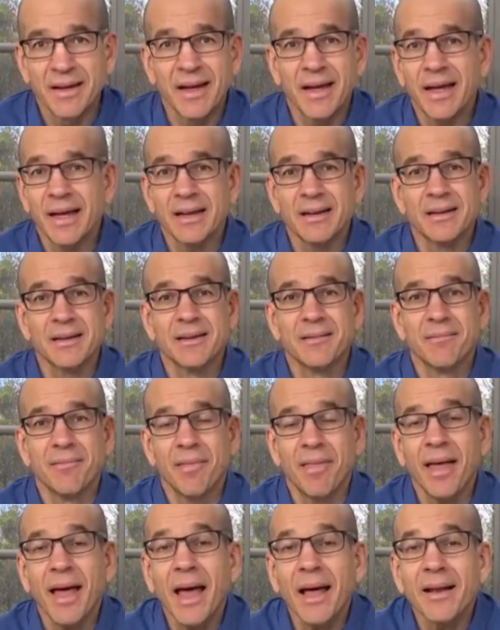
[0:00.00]
And
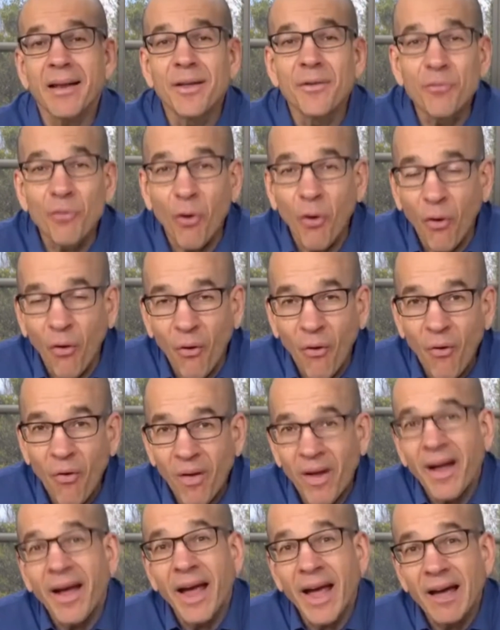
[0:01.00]
that is all
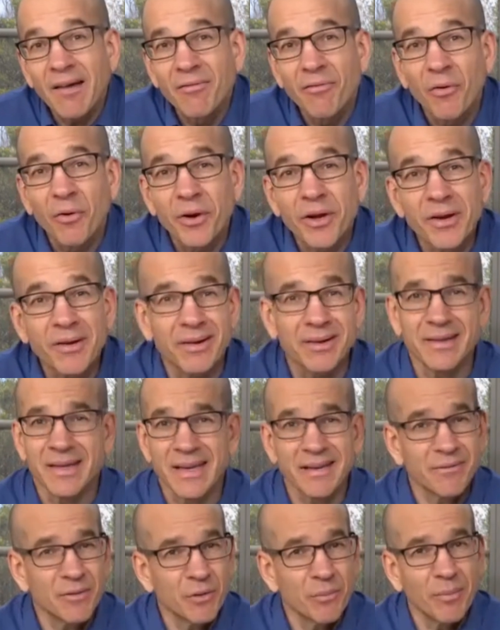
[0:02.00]
I have for you. I
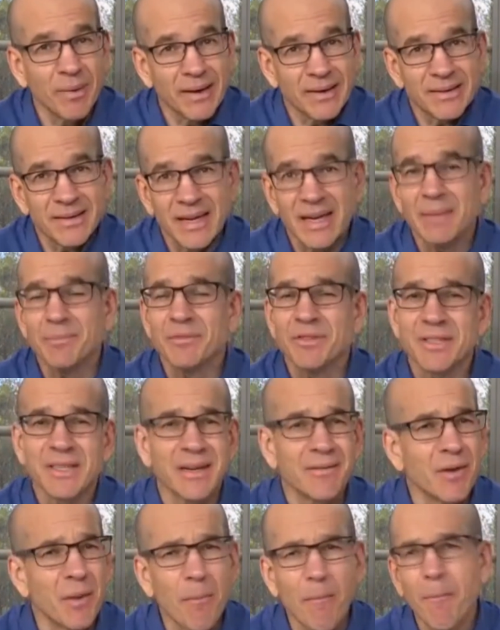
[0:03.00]
gave you my top
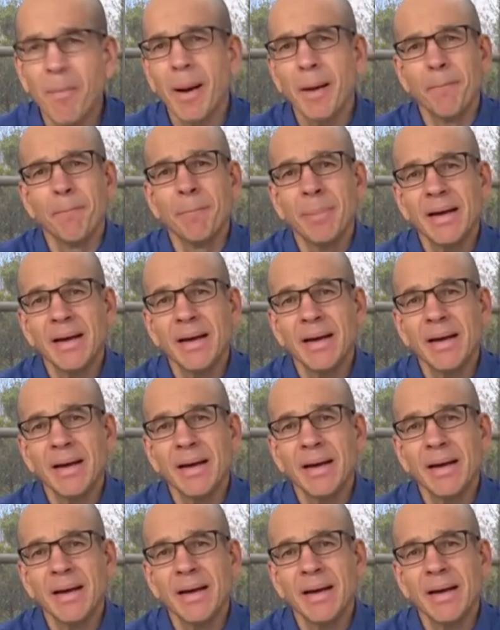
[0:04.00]
7, my